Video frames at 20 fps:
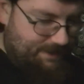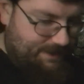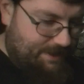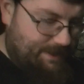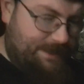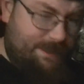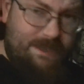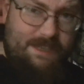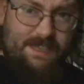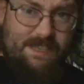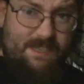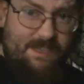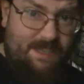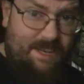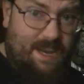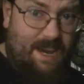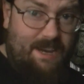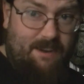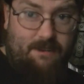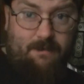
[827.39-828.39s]
This
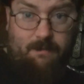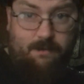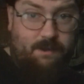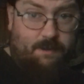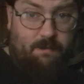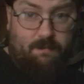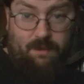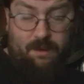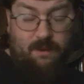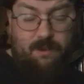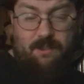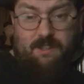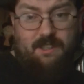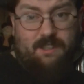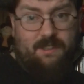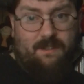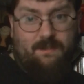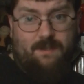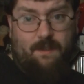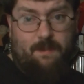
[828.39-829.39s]
actually was a
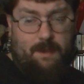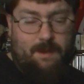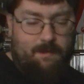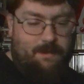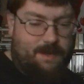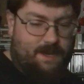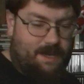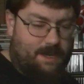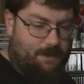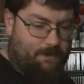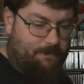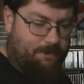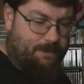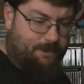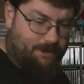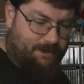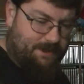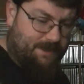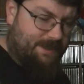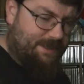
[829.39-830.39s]
purchase from him. I hadn't
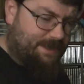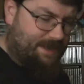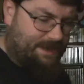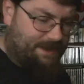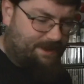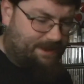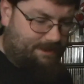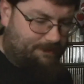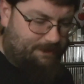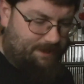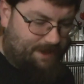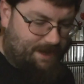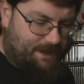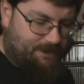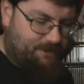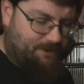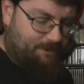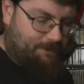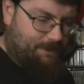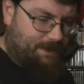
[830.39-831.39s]
purchased anything with
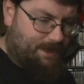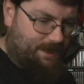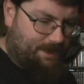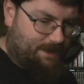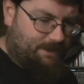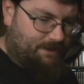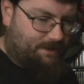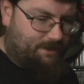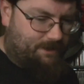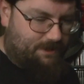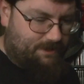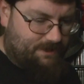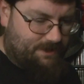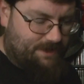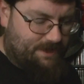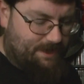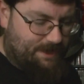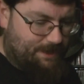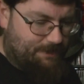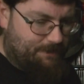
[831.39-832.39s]
actual money in a long
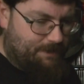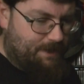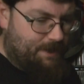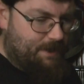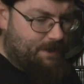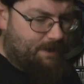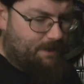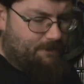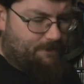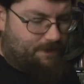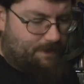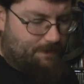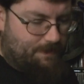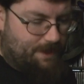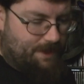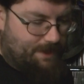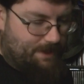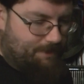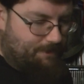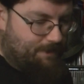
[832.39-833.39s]
time from
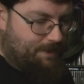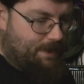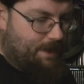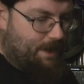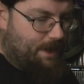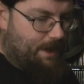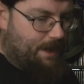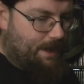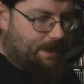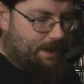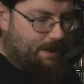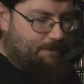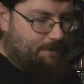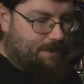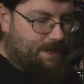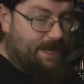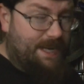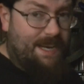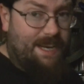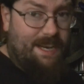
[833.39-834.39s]
him. Um,
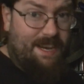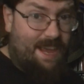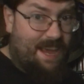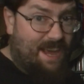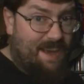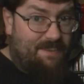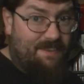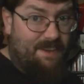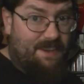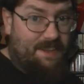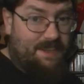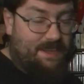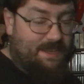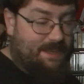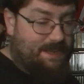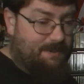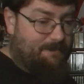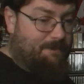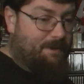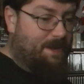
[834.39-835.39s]
I didn't have anything
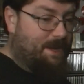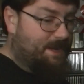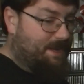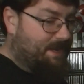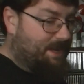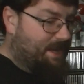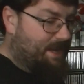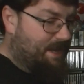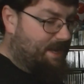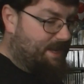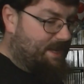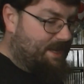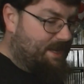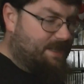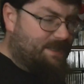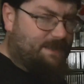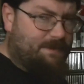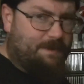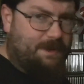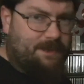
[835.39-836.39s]
that week, and I
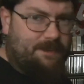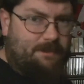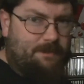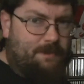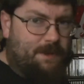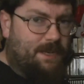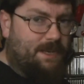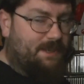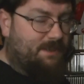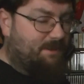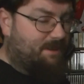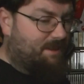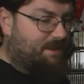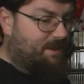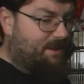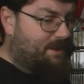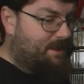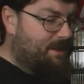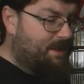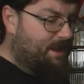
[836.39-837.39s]
had some extra money, so I
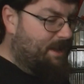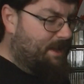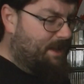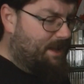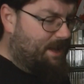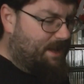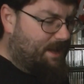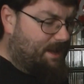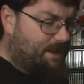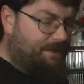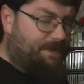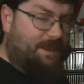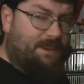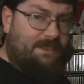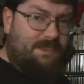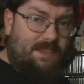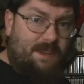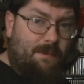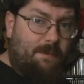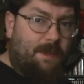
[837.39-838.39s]
thought, eh, if there's
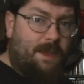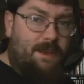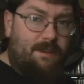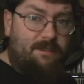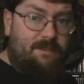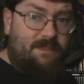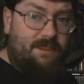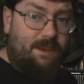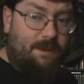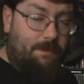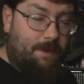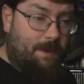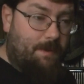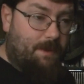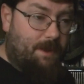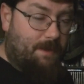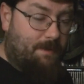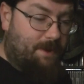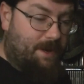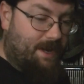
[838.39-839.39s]
something interesting, maybe
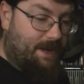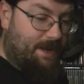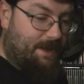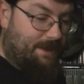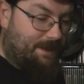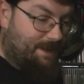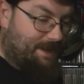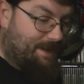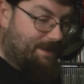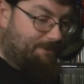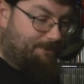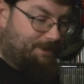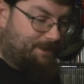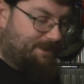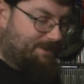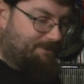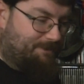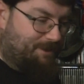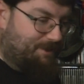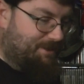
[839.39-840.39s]
I'll buy it. I
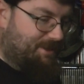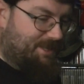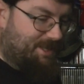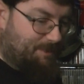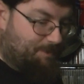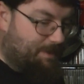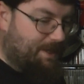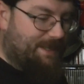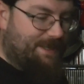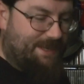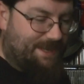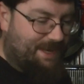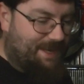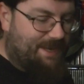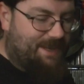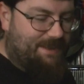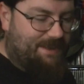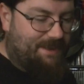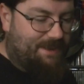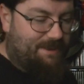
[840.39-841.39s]
wasn't really expecting
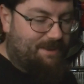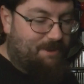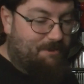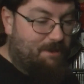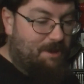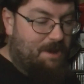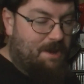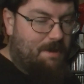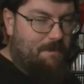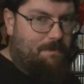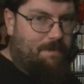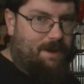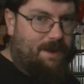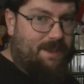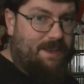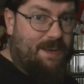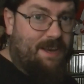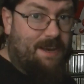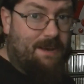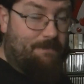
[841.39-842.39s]
anything, though.
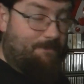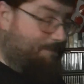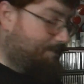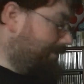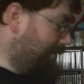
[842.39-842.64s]
But um,